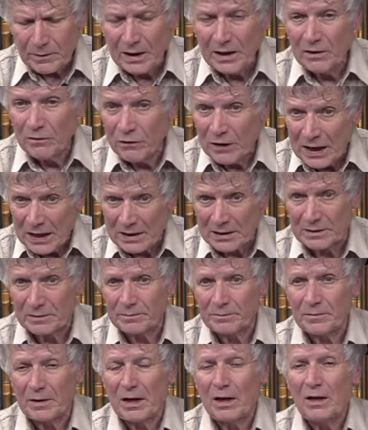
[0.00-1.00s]
In fact,
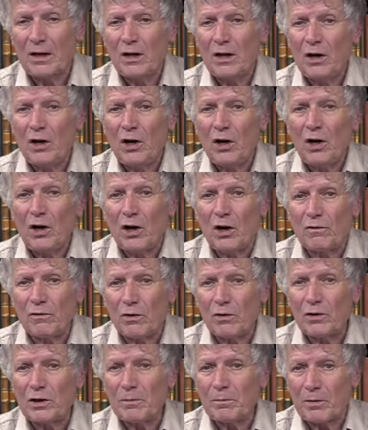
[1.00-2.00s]
of
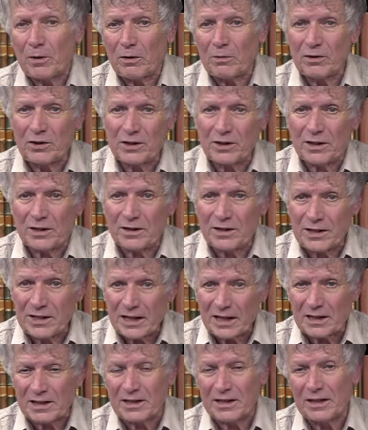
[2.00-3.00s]
all the Protestant
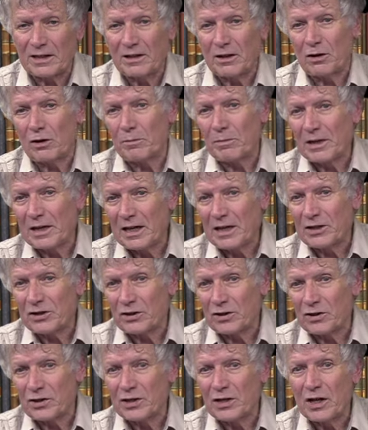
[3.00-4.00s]
sects and
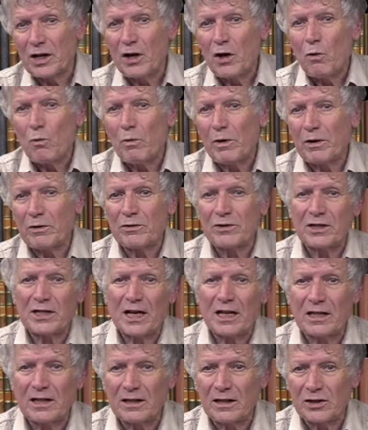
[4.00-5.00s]
denominations, we could
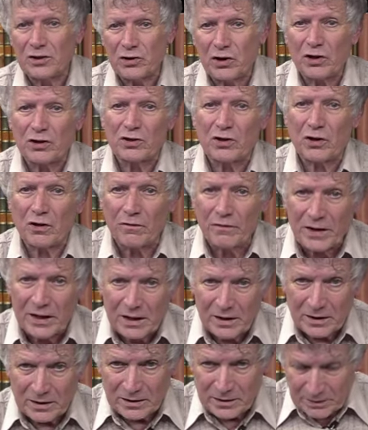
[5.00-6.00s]
say that the Church of
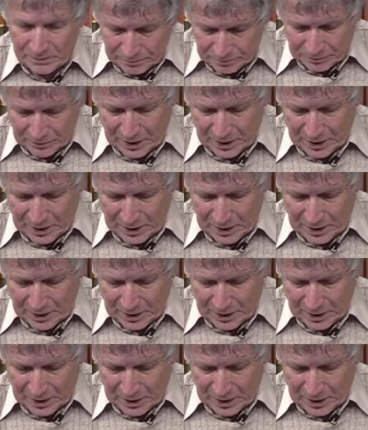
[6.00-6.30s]
England,